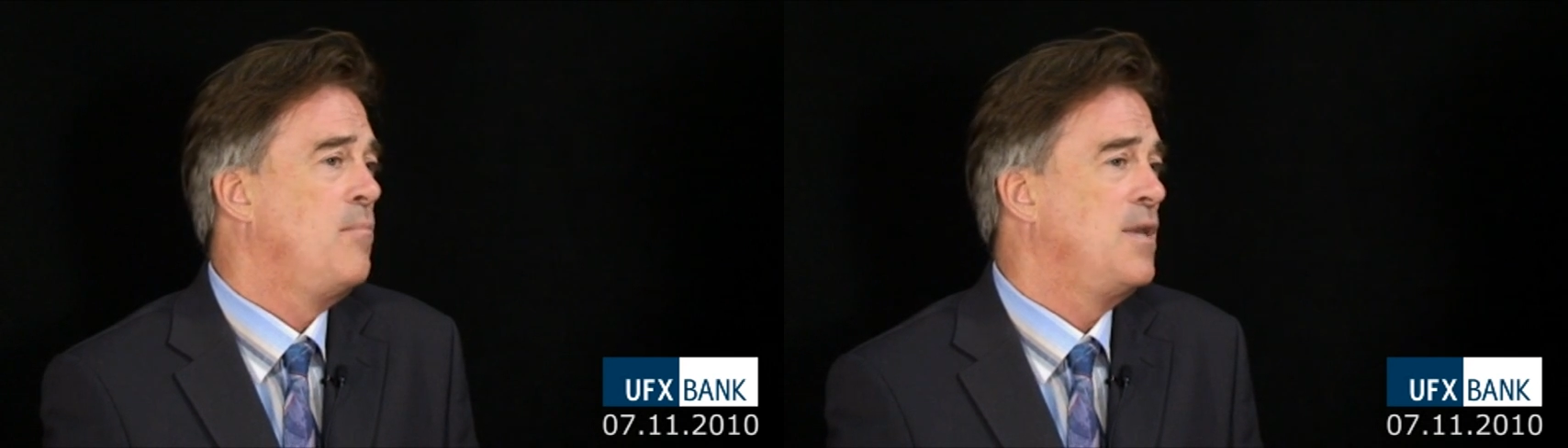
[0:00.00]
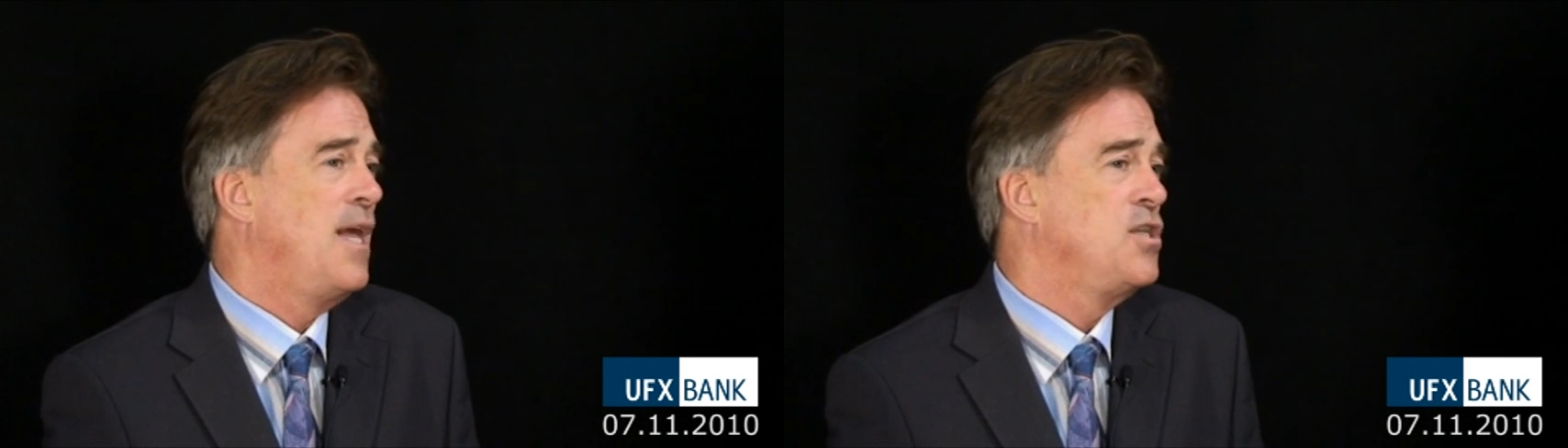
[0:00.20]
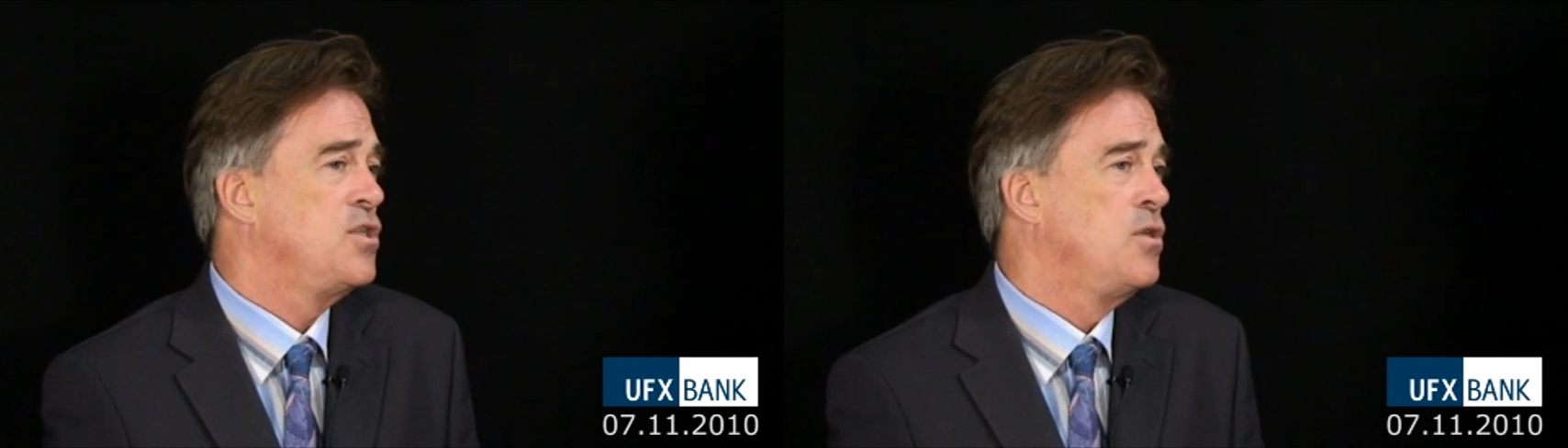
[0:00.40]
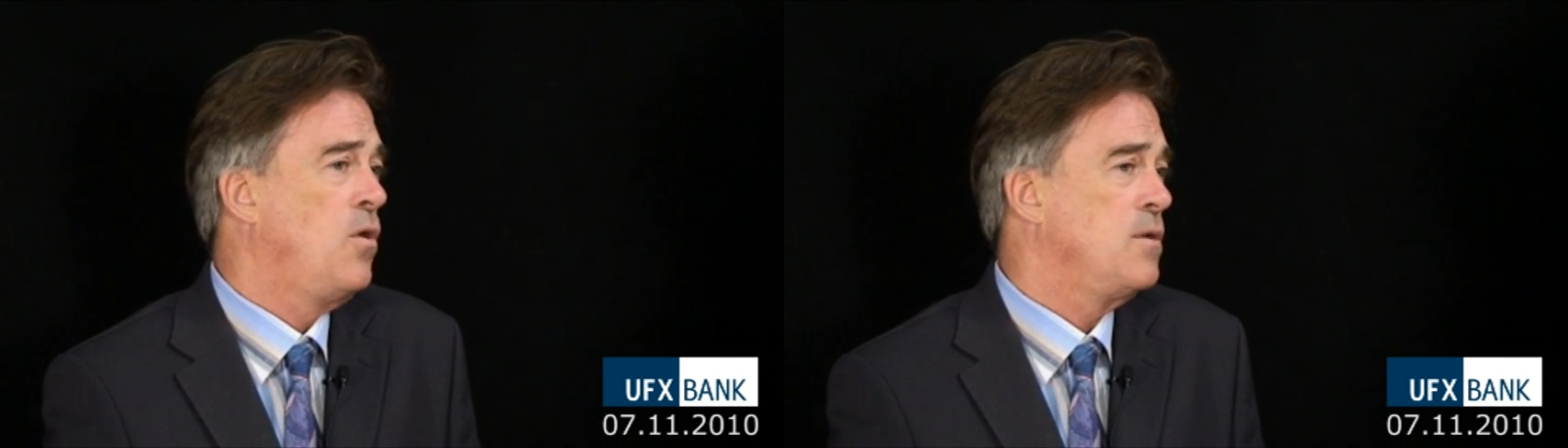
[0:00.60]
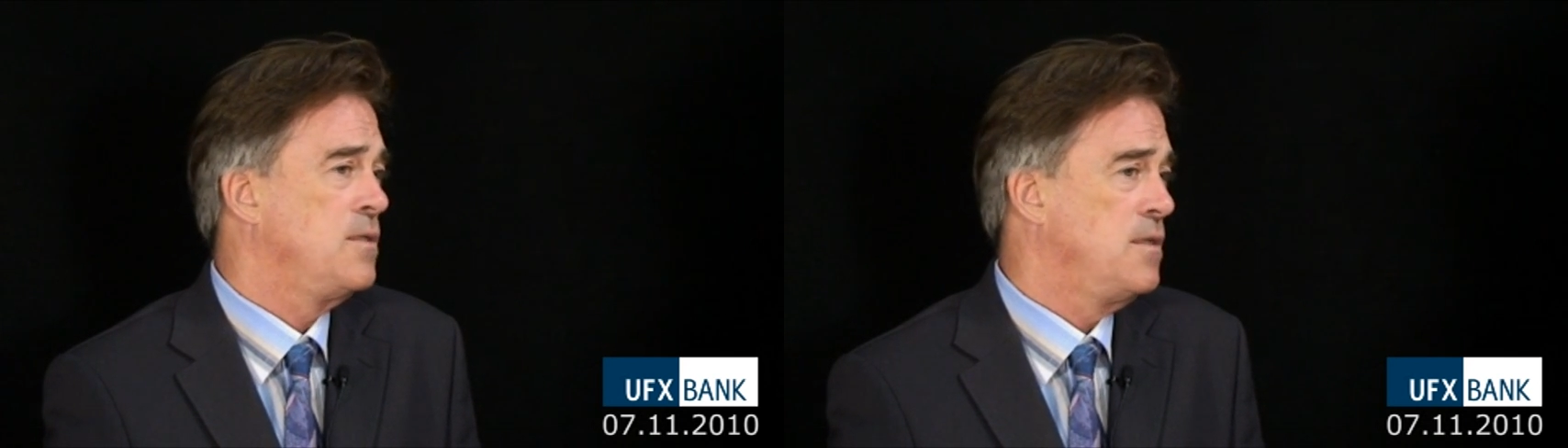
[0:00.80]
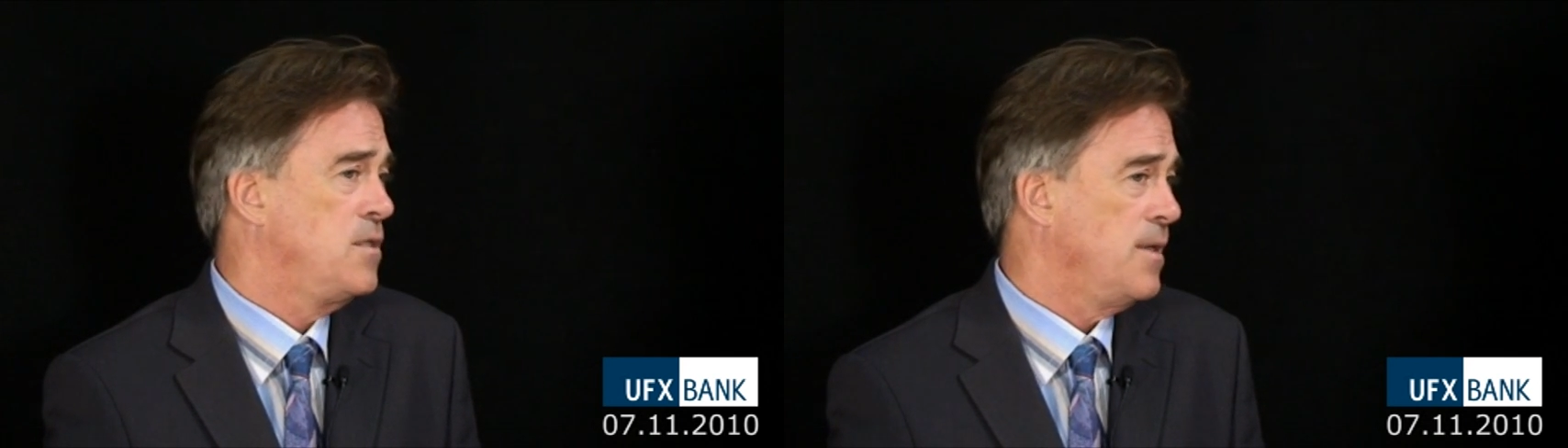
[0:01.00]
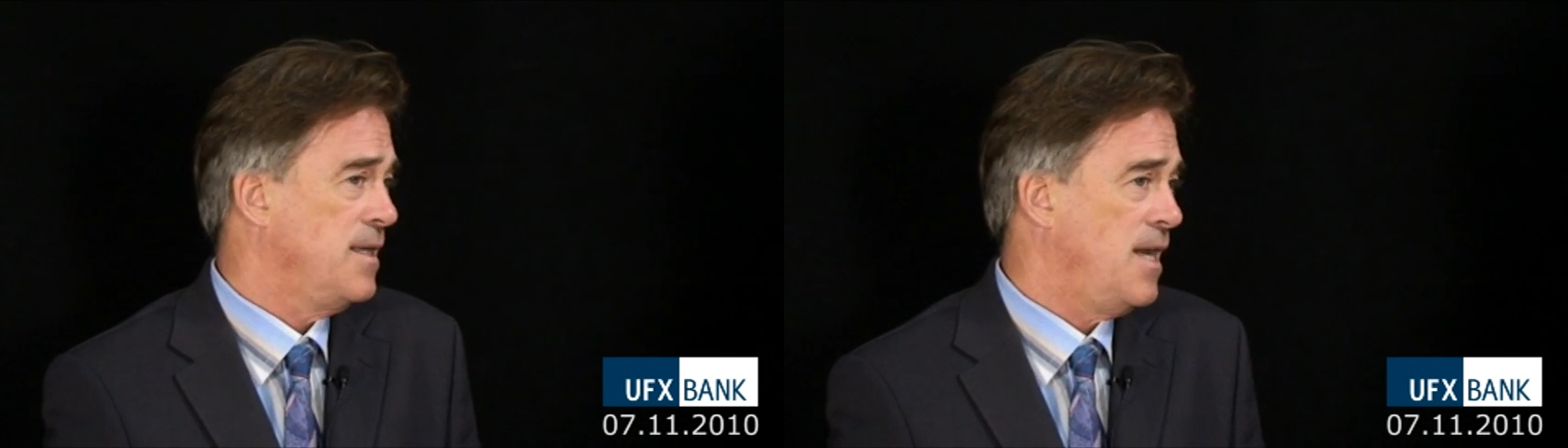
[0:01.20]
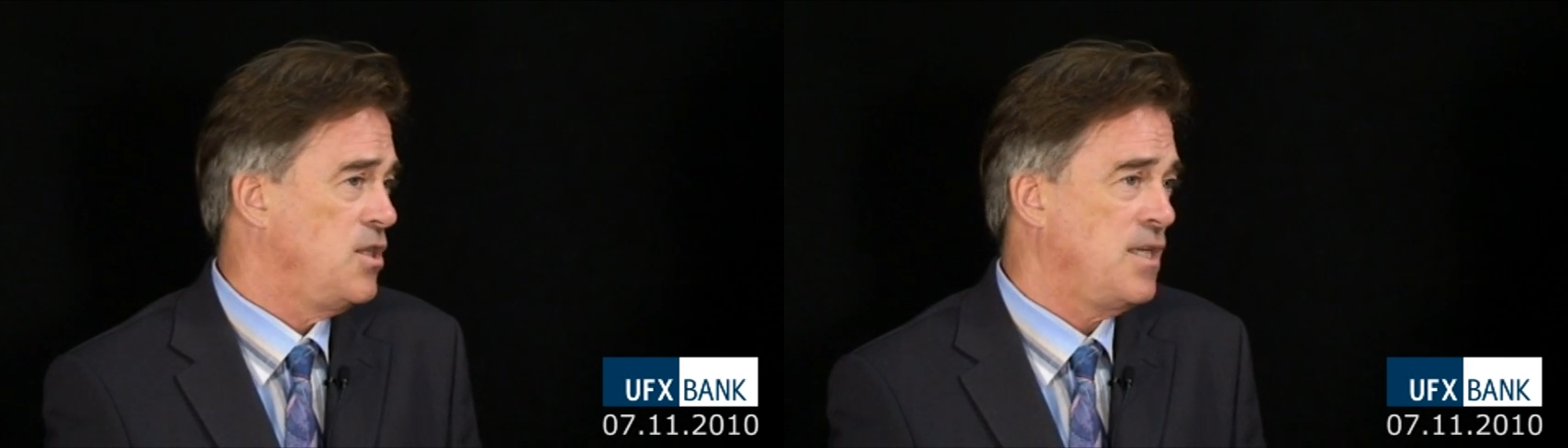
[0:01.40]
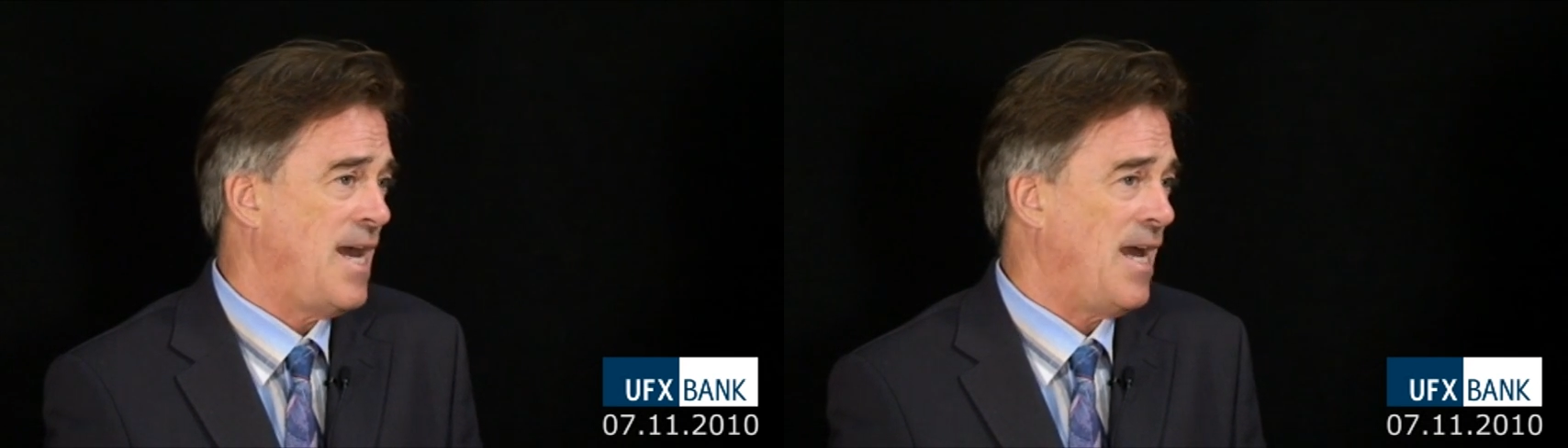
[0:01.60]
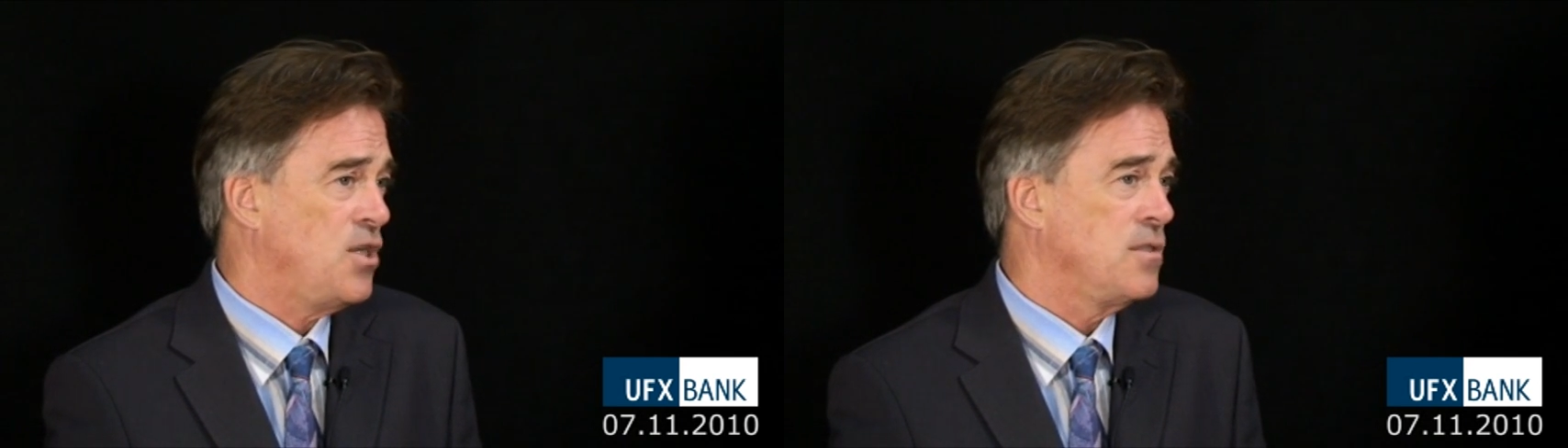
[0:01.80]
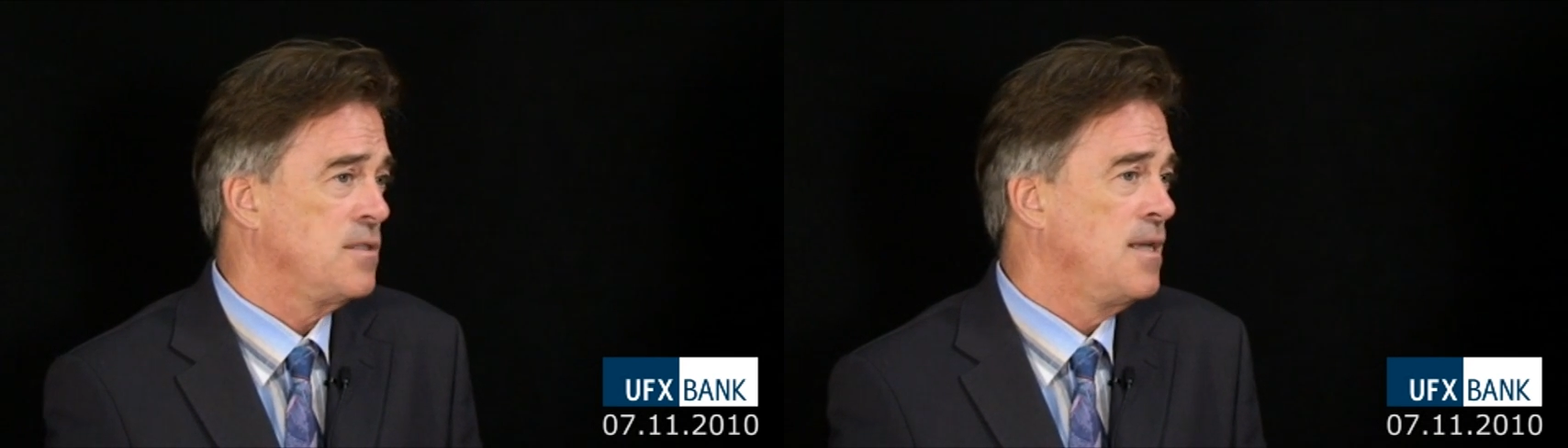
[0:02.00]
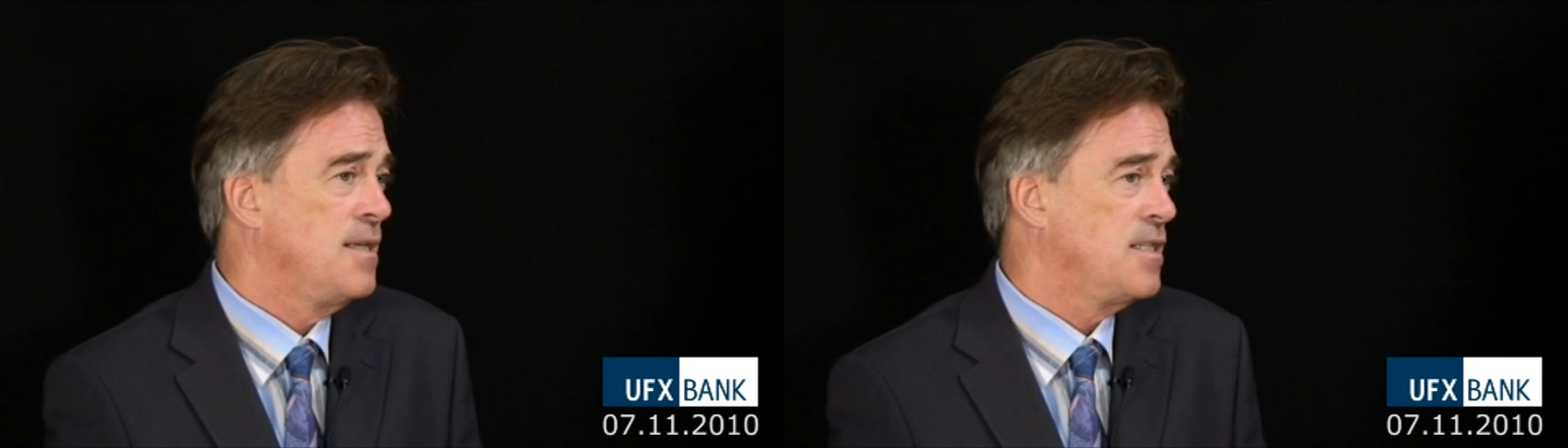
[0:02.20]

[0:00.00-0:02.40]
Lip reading: pledged not to engage in actions